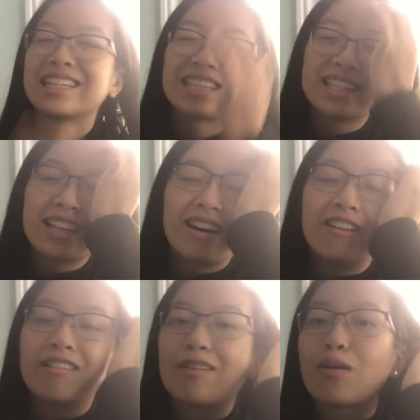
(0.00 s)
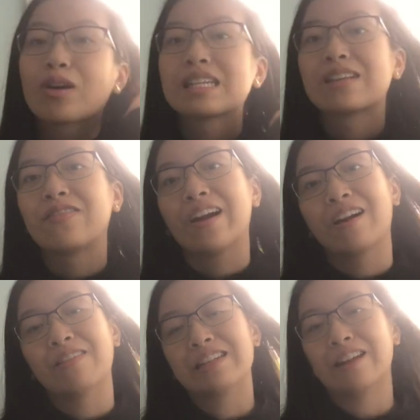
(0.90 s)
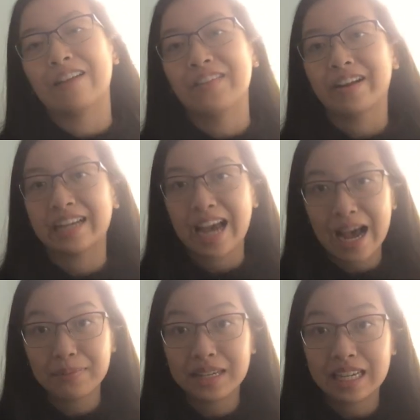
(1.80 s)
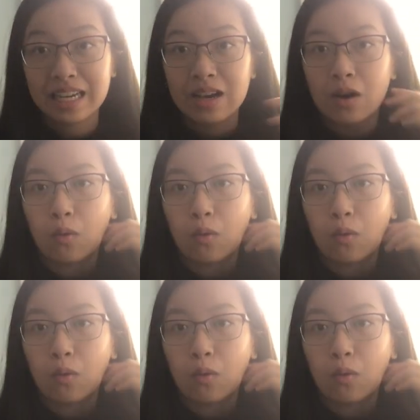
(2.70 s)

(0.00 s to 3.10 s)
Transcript: So, of course, Pharaoh was not very happy.